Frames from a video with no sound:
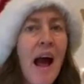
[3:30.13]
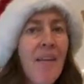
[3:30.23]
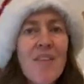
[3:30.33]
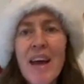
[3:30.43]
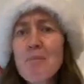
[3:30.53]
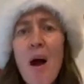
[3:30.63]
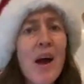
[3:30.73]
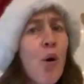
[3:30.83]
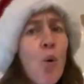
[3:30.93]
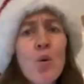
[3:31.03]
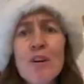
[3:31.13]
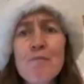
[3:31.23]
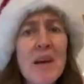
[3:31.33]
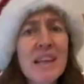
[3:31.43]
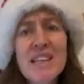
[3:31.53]
and they might all
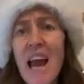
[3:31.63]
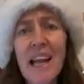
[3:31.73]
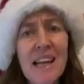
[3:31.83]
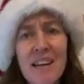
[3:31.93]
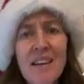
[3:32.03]
have been yelling.